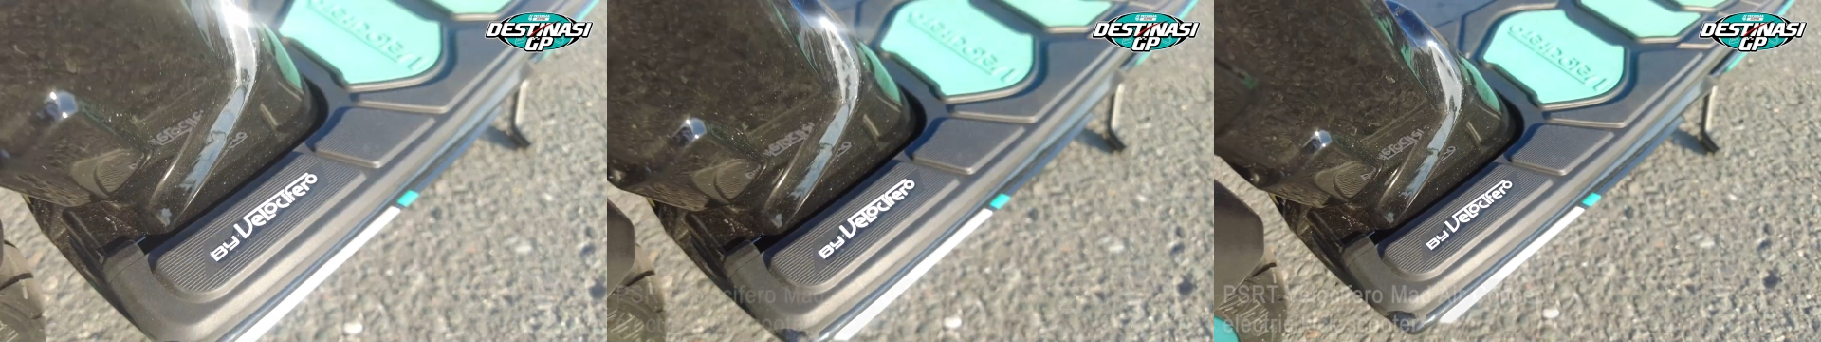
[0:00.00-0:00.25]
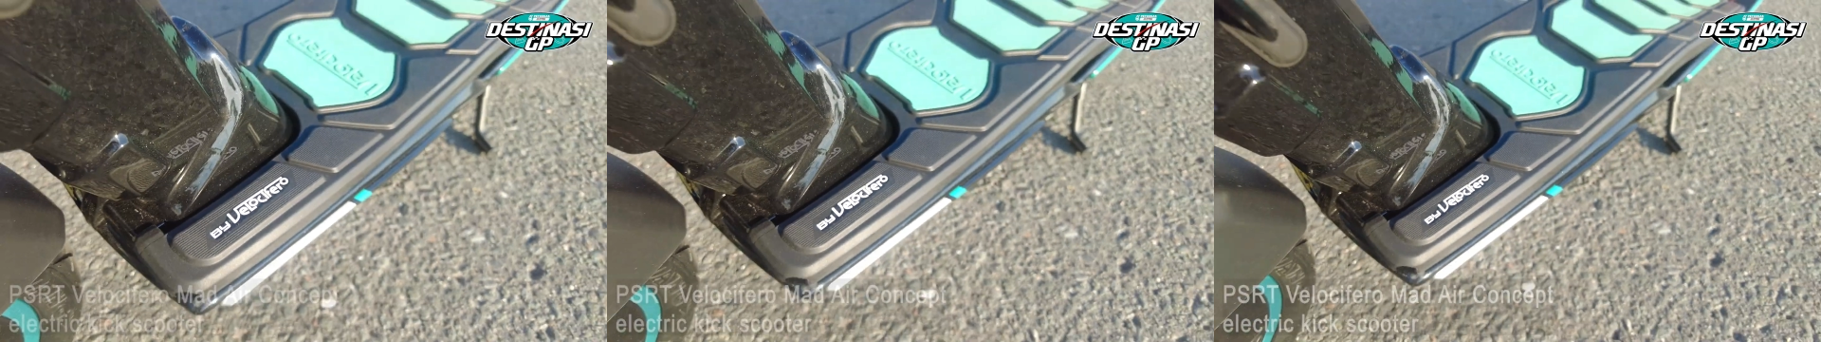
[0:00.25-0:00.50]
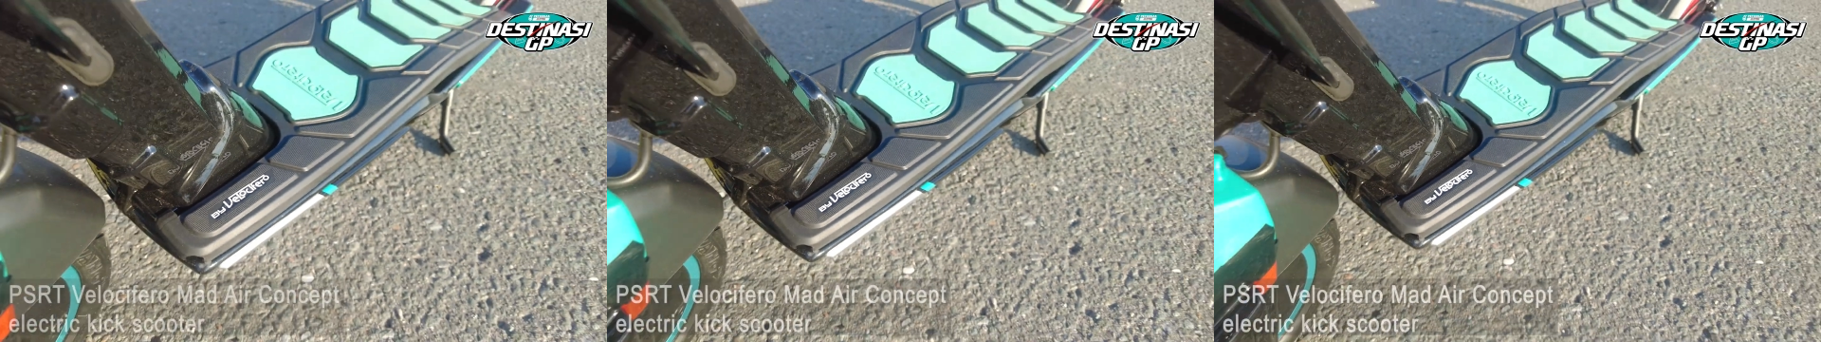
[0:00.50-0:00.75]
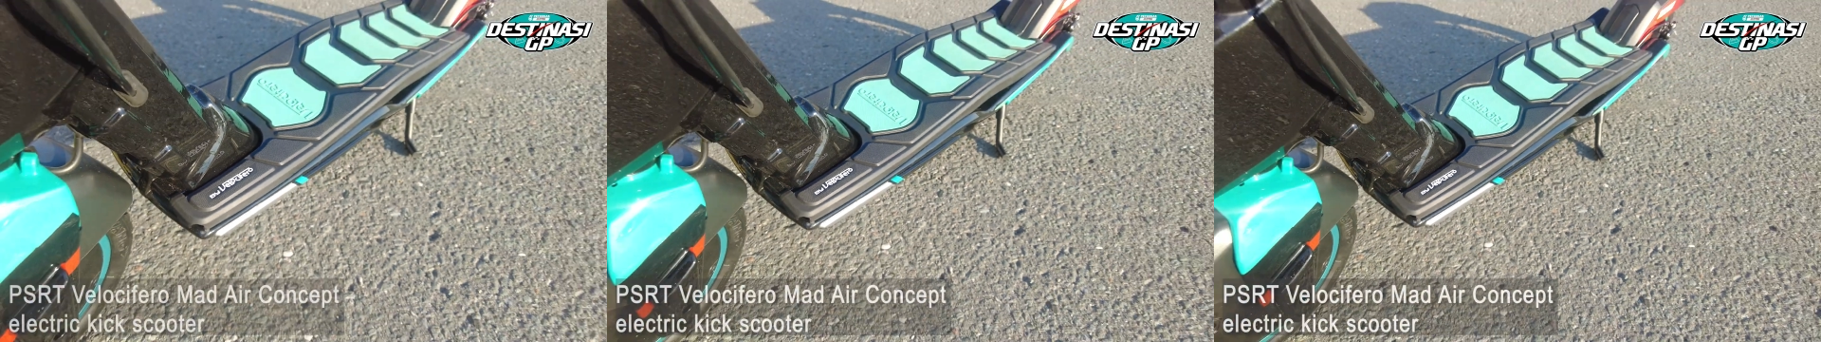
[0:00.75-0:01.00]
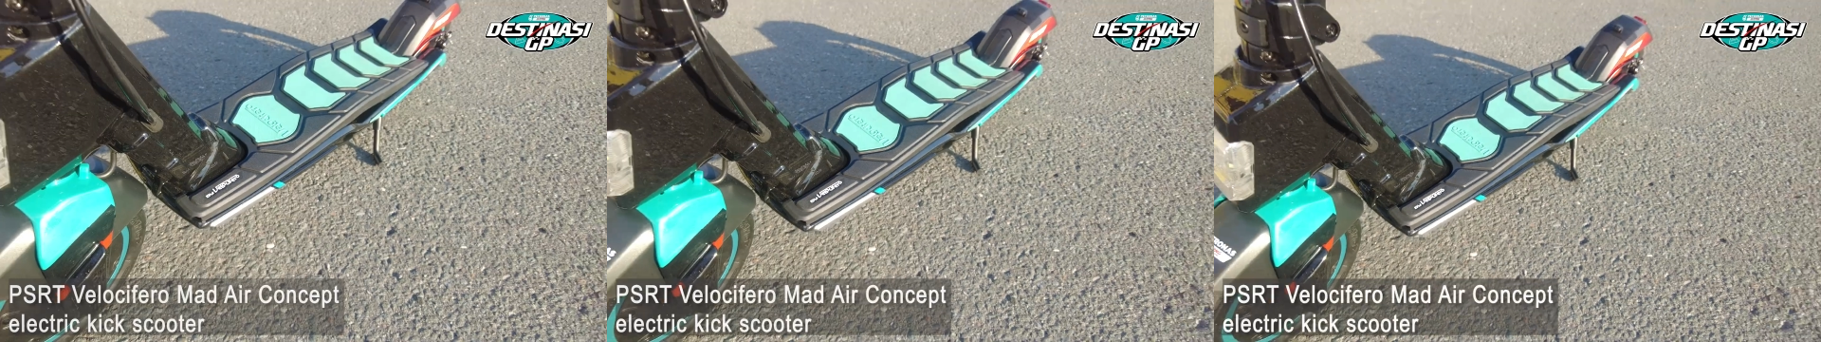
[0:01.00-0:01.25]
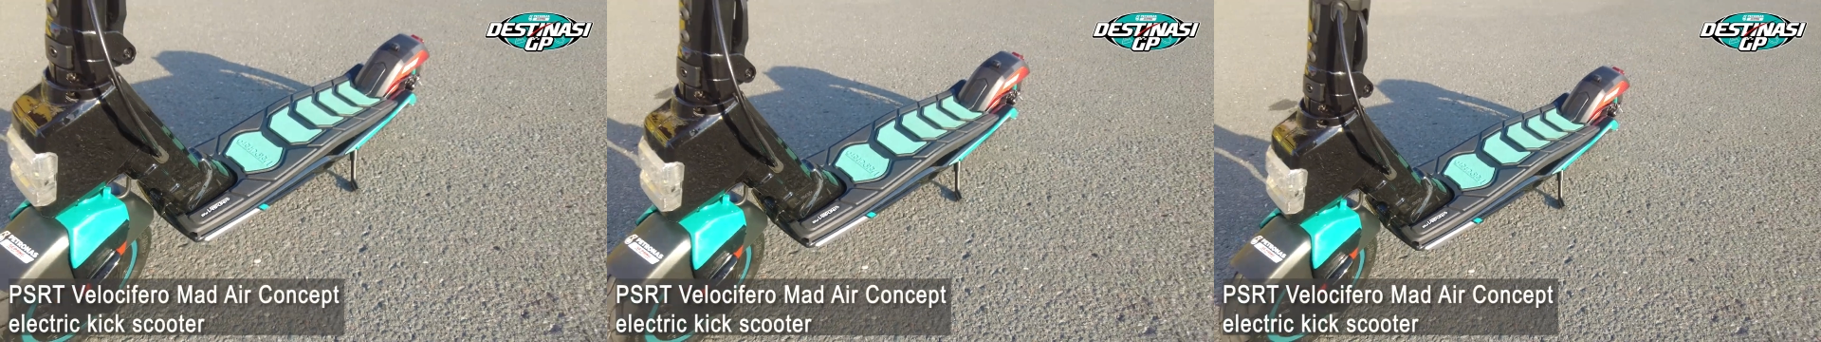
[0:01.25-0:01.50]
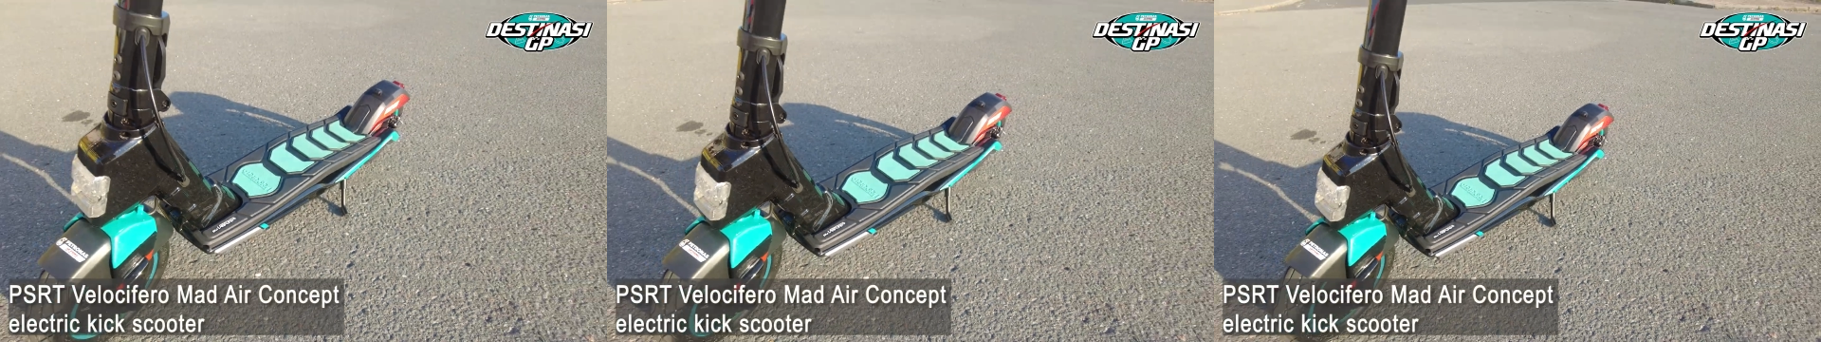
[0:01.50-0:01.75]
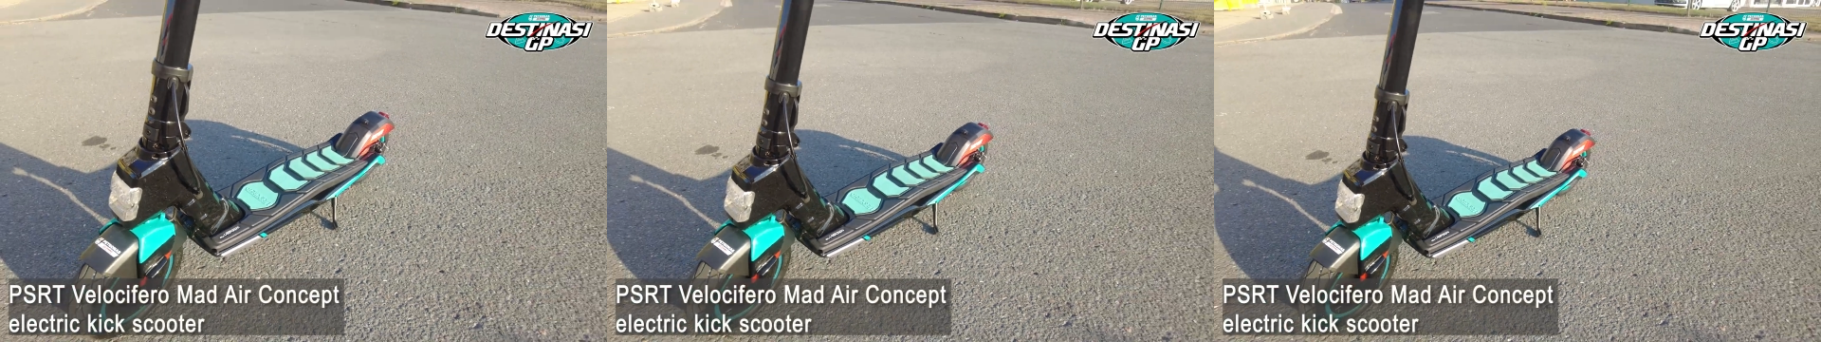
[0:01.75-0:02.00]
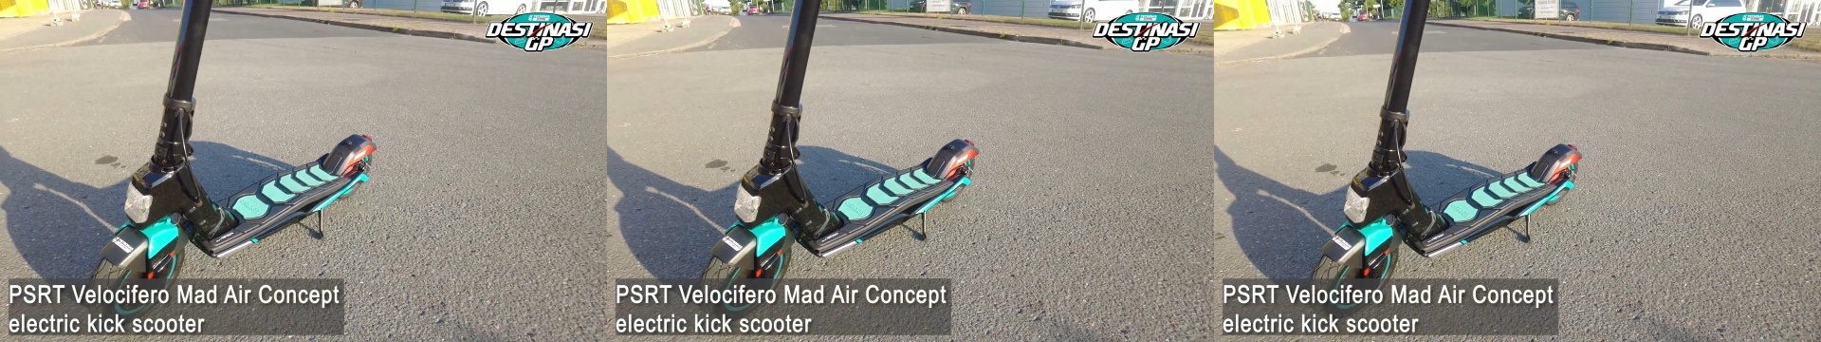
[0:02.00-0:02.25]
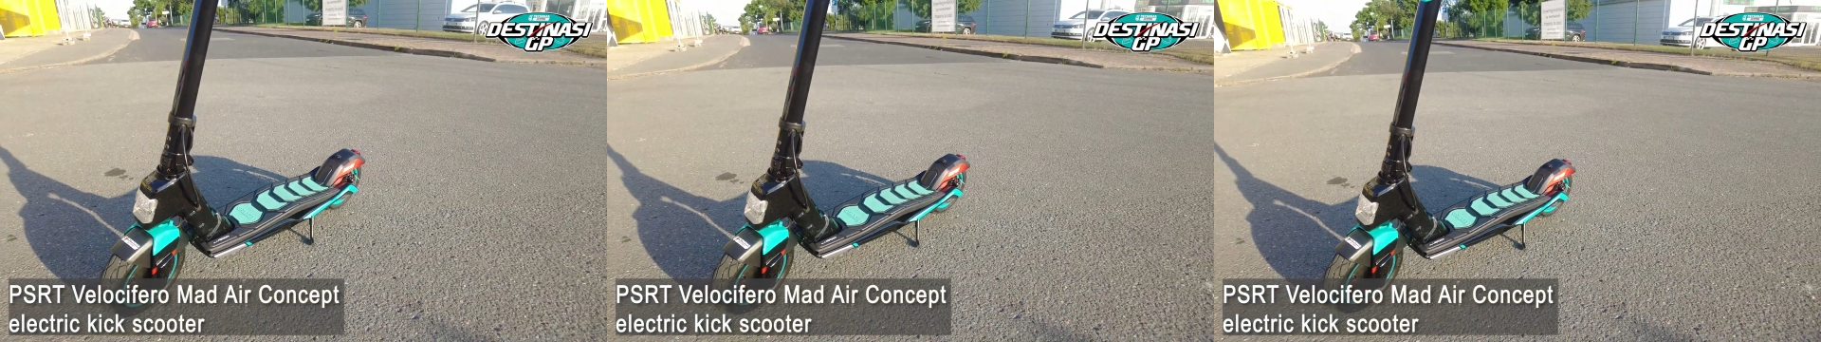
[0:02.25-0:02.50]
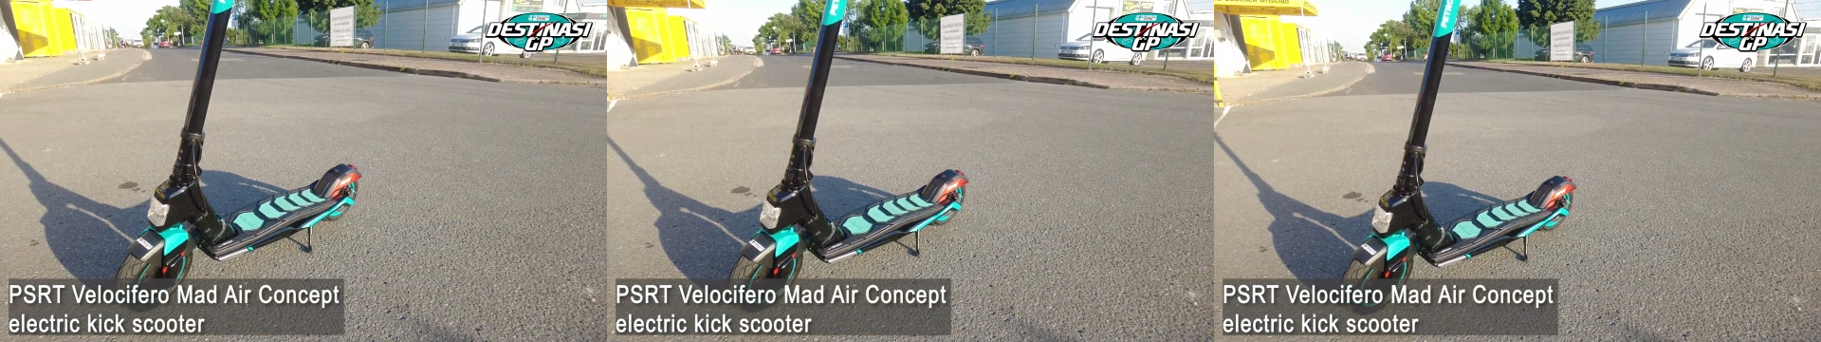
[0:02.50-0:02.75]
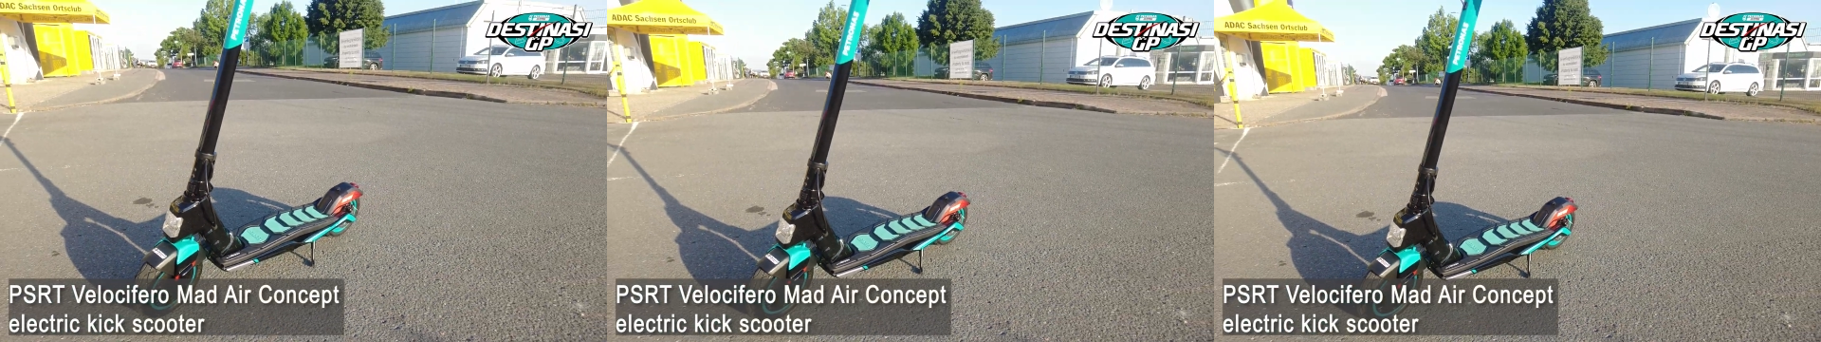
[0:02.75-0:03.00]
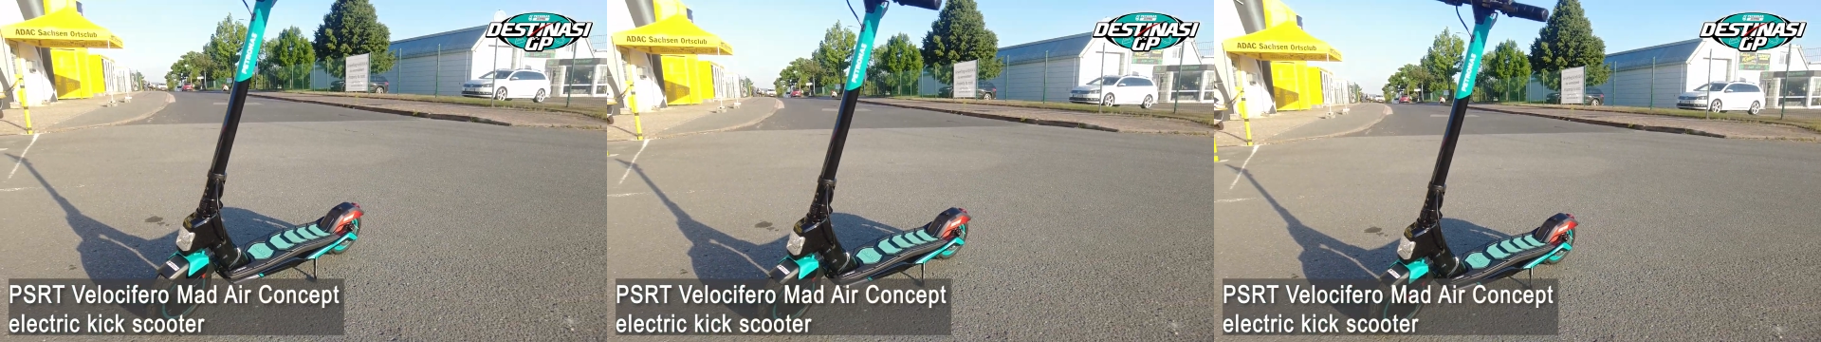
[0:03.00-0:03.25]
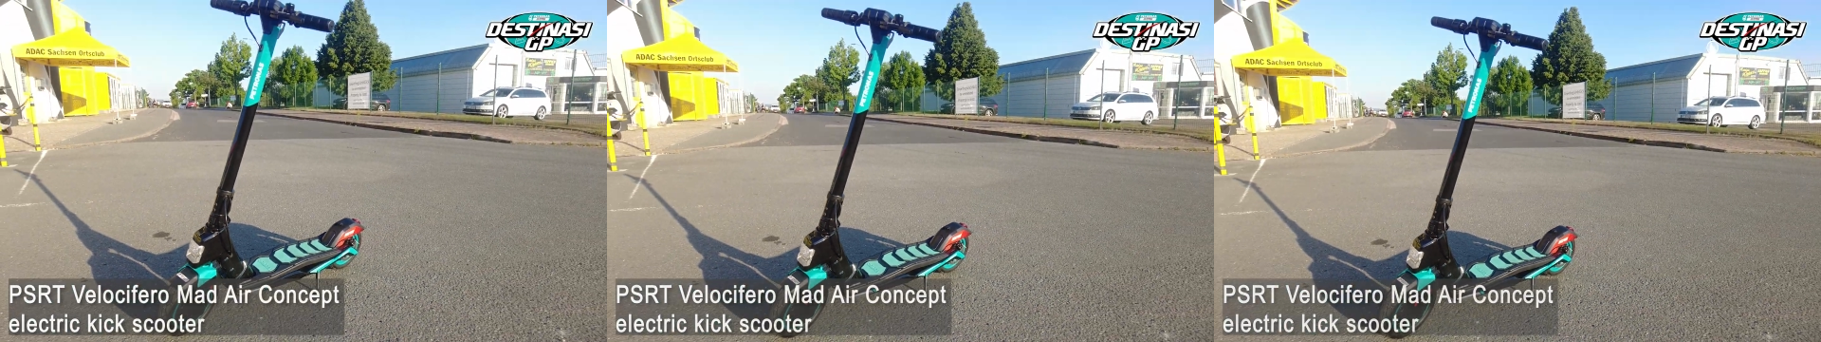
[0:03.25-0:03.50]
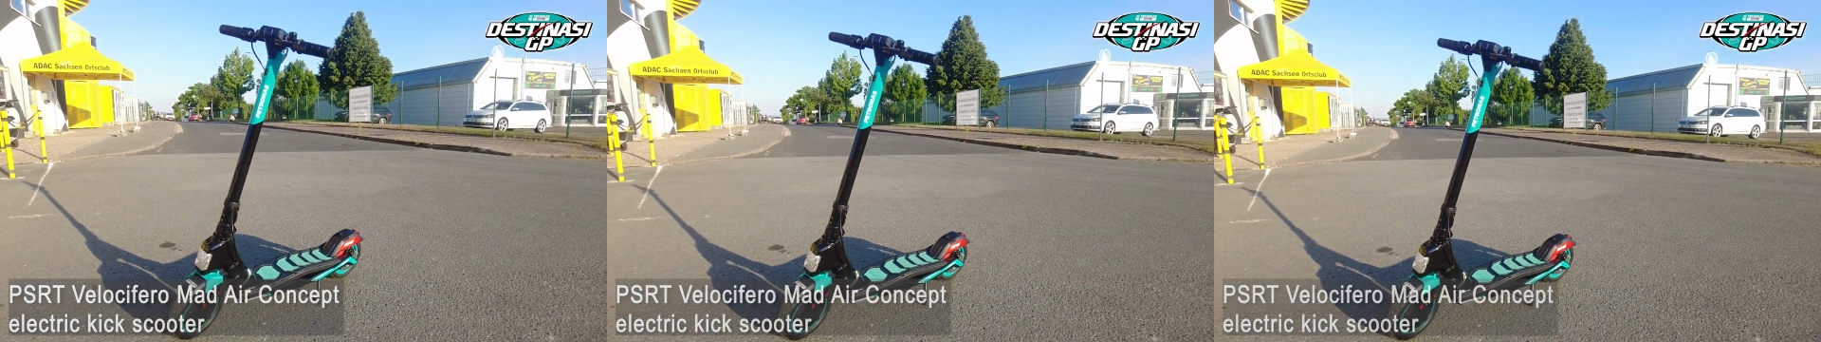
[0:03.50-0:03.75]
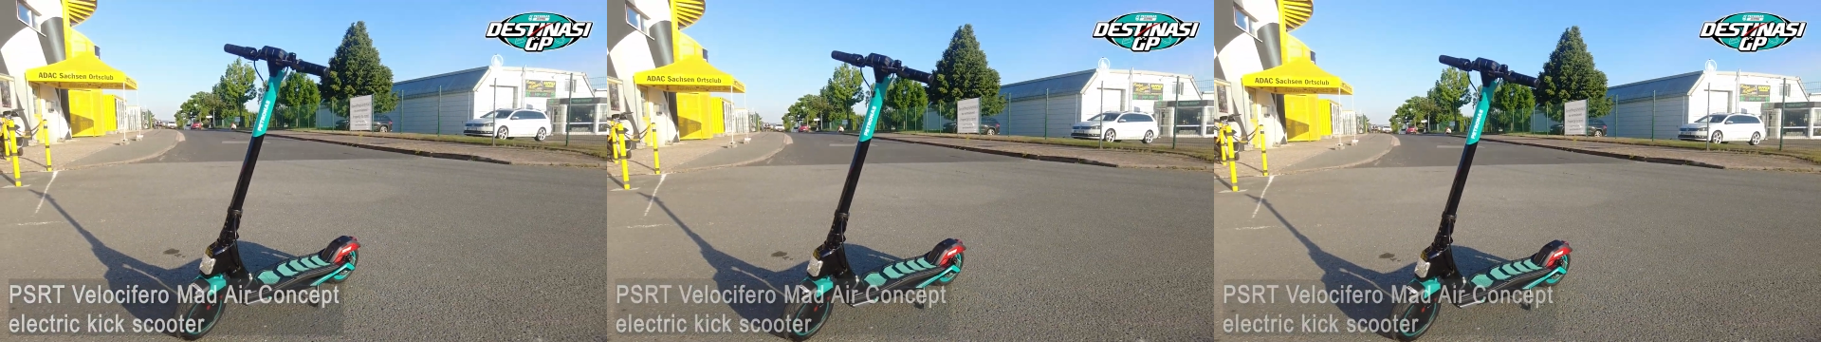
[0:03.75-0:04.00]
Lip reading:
Nobody's mouth can be seen.